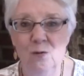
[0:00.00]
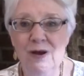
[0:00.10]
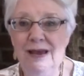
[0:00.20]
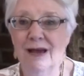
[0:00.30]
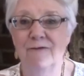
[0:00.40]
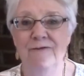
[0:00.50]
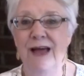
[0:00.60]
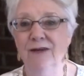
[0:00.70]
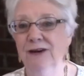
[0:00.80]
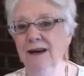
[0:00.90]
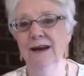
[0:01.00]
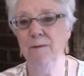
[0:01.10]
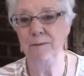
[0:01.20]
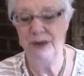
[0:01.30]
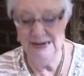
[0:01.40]
We have found an
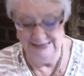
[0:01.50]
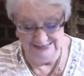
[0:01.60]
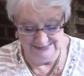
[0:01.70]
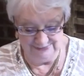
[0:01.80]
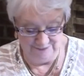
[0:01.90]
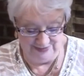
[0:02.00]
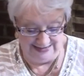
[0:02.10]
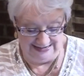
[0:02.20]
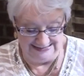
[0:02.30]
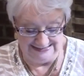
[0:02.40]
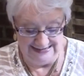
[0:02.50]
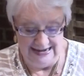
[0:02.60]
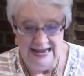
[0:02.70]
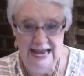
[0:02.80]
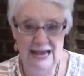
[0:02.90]
abundance of things."
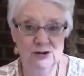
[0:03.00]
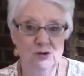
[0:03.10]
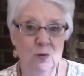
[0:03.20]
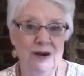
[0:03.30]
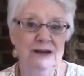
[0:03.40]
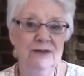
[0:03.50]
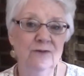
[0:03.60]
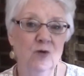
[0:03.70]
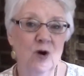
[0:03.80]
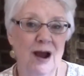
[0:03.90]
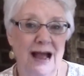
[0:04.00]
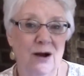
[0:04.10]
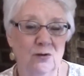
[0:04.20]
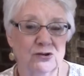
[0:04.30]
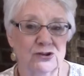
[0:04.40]
In 24
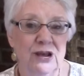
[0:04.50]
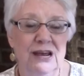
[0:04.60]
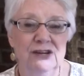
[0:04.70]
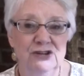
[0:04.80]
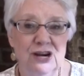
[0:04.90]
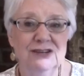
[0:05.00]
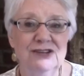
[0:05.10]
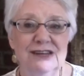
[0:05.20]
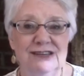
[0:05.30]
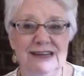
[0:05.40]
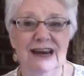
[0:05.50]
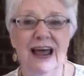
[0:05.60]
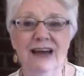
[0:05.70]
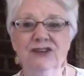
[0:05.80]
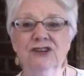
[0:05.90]
hours, just as
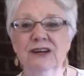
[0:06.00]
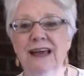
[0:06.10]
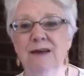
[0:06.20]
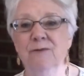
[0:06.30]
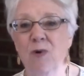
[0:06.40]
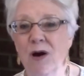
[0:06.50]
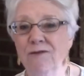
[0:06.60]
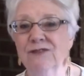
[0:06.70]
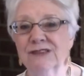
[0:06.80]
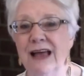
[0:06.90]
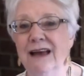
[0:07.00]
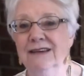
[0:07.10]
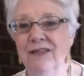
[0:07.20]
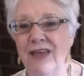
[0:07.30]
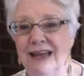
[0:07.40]
Elisha had
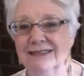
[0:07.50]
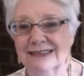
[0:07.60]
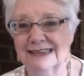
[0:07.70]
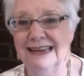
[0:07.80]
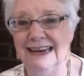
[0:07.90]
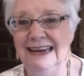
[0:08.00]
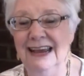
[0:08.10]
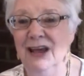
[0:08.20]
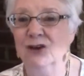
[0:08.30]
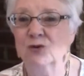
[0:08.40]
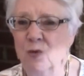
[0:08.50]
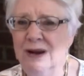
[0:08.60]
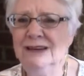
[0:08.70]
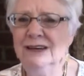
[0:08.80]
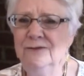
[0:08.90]
prophesied to that city,
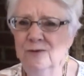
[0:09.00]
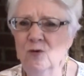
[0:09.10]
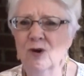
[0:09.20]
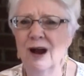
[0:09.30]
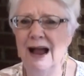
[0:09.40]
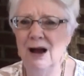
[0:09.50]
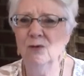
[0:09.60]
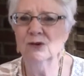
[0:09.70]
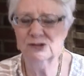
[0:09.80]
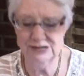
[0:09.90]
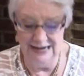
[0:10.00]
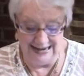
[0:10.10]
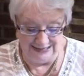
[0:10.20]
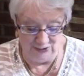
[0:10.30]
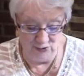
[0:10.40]
24 hours
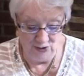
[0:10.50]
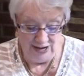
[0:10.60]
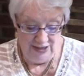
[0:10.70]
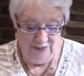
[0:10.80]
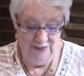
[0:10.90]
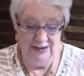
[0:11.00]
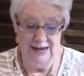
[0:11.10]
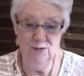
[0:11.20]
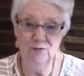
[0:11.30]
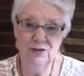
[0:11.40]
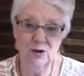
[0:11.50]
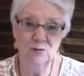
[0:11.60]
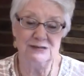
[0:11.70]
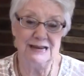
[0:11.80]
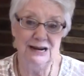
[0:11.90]
later, there
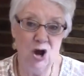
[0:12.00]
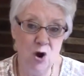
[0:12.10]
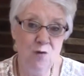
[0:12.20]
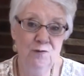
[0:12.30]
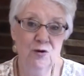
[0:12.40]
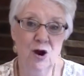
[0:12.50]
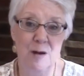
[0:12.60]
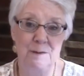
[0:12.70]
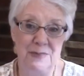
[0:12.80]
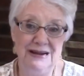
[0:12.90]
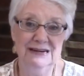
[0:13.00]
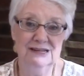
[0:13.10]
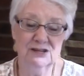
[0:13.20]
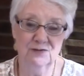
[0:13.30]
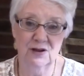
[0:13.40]
was an
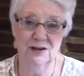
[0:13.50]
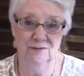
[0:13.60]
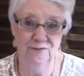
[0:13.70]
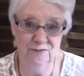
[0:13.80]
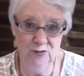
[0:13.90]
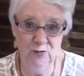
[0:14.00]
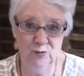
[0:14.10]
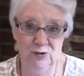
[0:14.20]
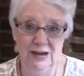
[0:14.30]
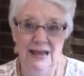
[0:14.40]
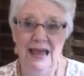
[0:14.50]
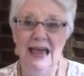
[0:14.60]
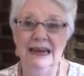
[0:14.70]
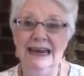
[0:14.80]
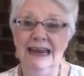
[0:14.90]
overabundance of food,
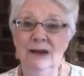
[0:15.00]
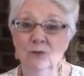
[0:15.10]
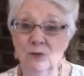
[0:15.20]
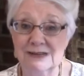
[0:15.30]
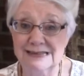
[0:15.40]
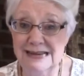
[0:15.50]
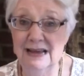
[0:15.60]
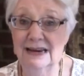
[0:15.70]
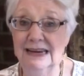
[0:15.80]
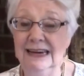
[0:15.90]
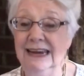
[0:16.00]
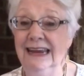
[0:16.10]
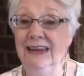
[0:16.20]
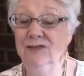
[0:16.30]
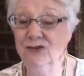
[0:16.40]
and it was selling
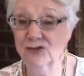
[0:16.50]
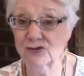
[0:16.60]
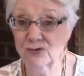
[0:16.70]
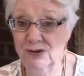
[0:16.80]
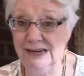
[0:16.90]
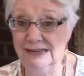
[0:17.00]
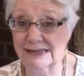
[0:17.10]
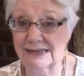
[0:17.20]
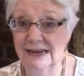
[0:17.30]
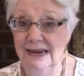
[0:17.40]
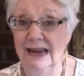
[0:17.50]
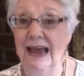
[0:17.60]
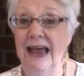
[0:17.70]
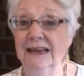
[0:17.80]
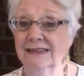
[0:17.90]
in the streets
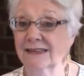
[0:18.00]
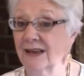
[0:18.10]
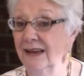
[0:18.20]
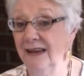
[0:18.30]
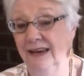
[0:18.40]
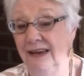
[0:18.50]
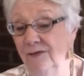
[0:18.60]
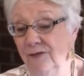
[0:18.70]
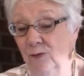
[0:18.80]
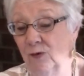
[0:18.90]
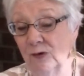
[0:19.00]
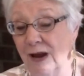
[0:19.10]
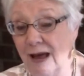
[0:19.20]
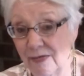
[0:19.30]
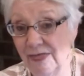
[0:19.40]
as if it were
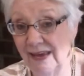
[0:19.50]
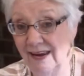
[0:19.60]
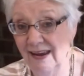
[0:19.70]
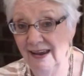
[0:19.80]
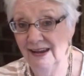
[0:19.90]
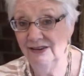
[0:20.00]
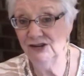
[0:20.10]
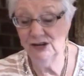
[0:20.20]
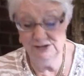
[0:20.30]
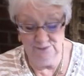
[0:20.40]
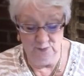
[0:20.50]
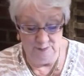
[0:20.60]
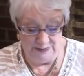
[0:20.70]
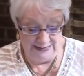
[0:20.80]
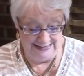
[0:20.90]
nothing, just for
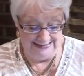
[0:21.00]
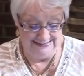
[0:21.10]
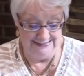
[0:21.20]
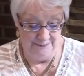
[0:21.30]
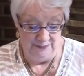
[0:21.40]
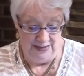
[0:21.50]
pennies.